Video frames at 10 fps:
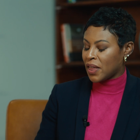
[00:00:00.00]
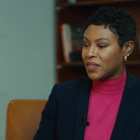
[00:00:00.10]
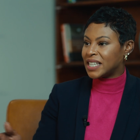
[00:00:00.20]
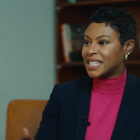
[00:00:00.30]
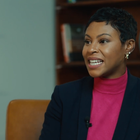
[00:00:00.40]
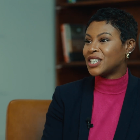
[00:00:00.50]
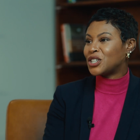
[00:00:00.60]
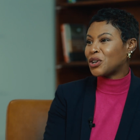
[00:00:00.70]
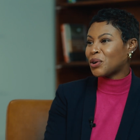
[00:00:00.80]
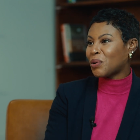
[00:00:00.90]
the
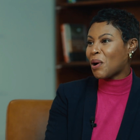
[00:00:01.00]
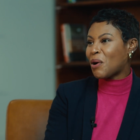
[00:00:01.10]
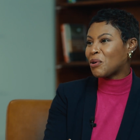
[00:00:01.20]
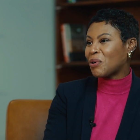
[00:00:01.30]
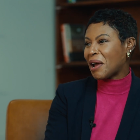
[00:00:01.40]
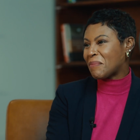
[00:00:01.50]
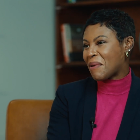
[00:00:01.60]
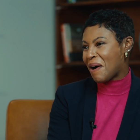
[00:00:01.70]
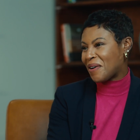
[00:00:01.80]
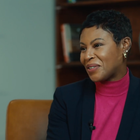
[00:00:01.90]
60-year-old
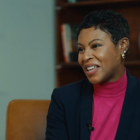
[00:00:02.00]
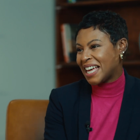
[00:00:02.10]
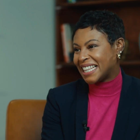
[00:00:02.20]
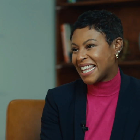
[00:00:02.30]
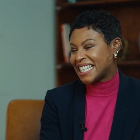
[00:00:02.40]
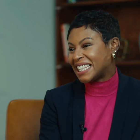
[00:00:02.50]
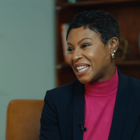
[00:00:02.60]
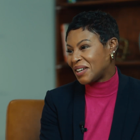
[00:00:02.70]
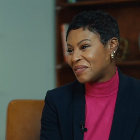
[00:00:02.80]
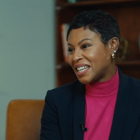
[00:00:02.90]
grandma that's
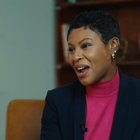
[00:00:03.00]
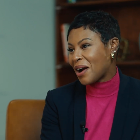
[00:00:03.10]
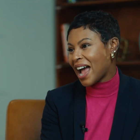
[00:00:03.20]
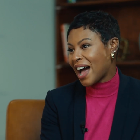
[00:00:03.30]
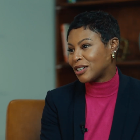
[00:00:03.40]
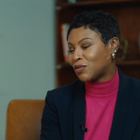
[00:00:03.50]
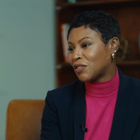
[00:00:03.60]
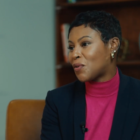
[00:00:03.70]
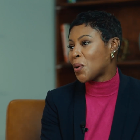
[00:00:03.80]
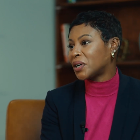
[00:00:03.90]
lived in her house for
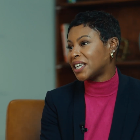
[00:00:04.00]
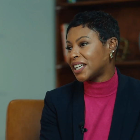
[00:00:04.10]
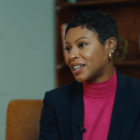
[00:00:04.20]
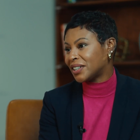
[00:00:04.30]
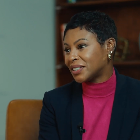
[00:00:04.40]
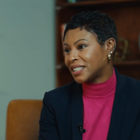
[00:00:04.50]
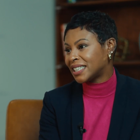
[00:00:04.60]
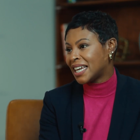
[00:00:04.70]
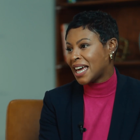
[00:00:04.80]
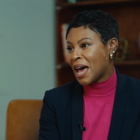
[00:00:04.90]
40 years.
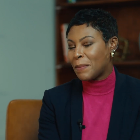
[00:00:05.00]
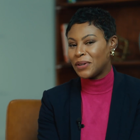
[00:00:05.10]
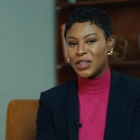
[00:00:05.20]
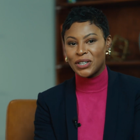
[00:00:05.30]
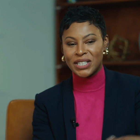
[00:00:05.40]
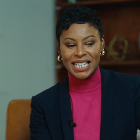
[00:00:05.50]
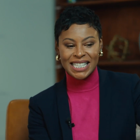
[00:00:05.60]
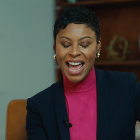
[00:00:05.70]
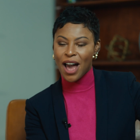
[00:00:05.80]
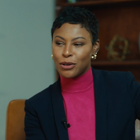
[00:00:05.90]
But there's
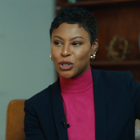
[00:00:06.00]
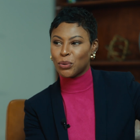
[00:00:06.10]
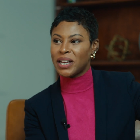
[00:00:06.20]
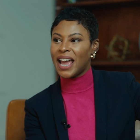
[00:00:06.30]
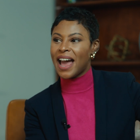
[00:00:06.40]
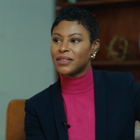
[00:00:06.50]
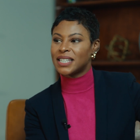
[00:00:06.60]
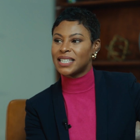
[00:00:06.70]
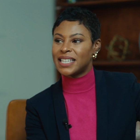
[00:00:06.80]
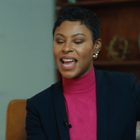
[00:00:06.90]
this house 3
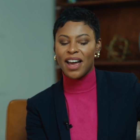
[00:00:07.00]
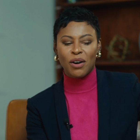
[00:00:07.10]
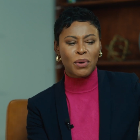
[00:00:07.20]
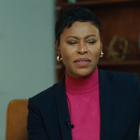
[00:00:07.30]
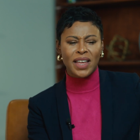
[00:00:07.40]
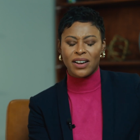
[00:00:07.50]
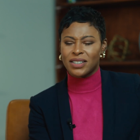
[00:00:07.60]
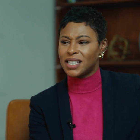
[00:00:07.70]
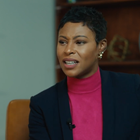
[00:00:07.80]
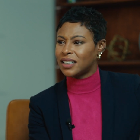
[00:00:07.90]
houses down where they are
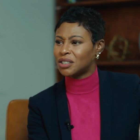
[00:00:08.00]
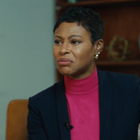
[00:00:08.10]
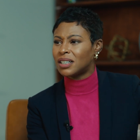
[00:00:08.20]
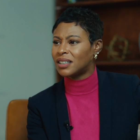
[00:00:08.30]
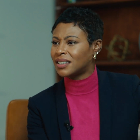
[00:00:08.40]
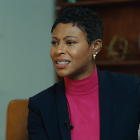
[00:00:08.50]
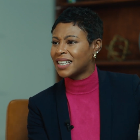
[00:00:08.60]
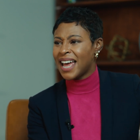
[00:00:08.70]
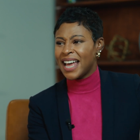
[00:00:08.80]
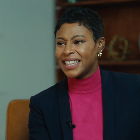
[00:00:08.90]
selling drugs,
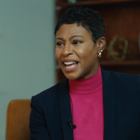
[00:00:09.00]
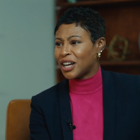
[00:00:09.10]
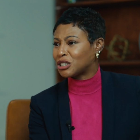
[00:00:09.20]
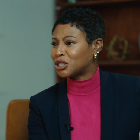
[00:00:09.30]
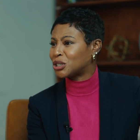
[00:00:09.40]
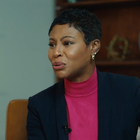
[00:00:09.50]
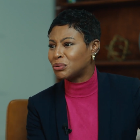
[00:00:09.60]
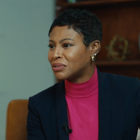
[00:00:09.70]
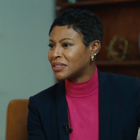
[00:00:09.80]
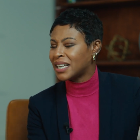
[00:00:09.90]
they are
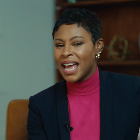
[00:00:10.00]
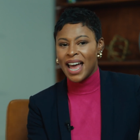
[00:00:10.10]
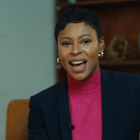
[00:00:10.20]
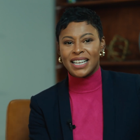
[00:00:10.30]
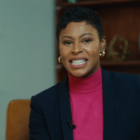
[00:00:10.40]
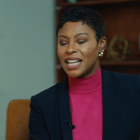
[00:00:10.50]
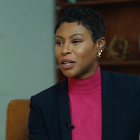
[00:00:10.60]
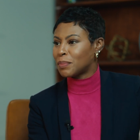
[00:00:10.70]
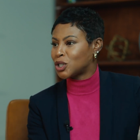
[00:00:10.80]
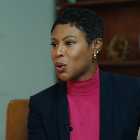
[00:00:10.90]
shooting, a
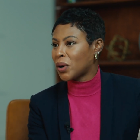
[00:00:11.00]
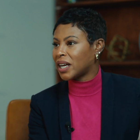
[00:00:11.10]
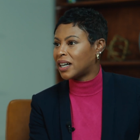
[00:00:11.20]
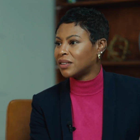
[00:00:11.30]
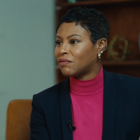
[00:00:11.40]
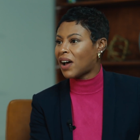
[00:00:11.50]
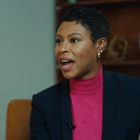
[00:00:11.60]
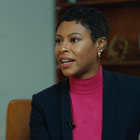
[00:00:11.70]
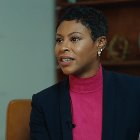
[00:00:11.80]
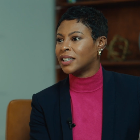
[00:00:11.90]
celebratory
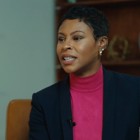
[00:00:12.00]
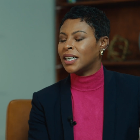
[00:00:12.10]
gunfire.